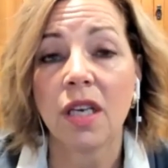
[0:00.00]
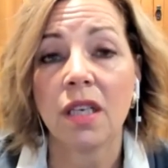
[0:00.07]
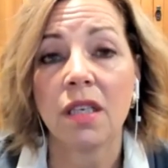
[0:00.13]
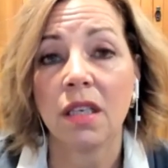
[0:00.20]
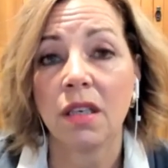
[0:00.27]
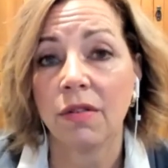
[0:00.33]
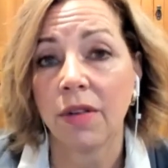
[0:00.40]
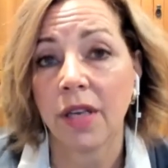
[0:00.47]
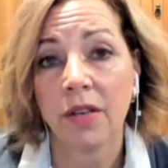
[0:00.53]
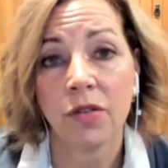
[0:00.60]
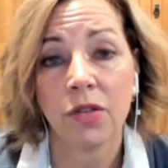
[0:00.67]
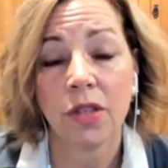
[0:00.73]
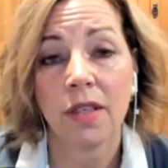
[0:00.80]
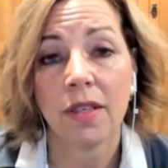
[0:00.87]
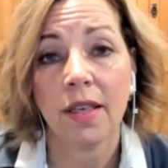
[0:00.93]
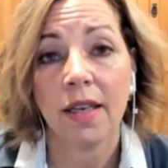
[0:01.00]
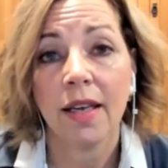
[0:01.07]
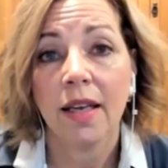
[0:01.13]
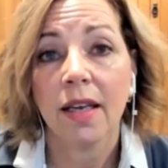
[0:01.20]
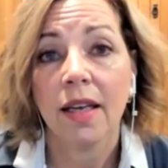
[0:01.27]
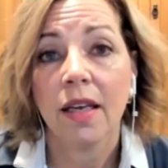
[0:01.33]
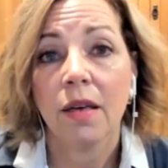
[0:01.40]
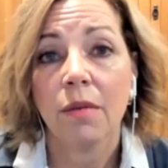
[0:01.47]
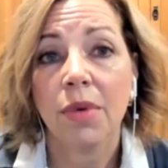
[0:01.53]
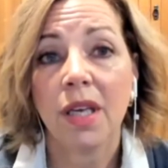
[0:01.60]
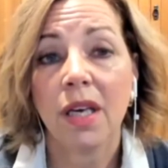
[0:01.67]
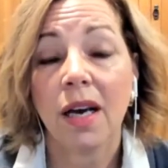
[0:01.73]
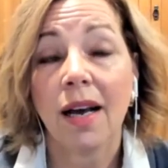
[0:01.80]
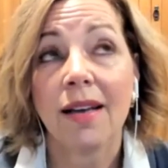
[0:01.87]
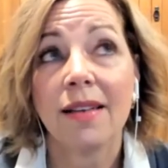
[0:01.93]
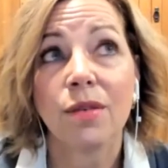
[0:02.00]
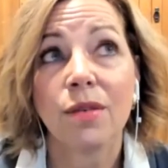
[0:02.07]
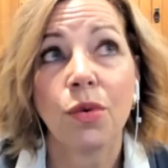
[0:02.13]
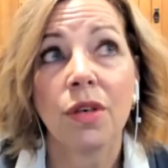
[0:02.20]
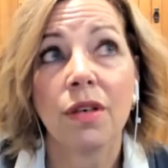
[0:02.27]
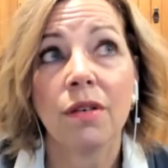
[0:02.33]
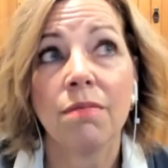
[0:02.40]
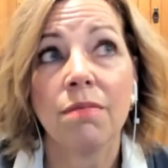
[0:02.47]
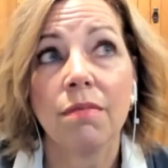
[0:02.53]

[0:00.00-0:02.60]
and innovation, because we're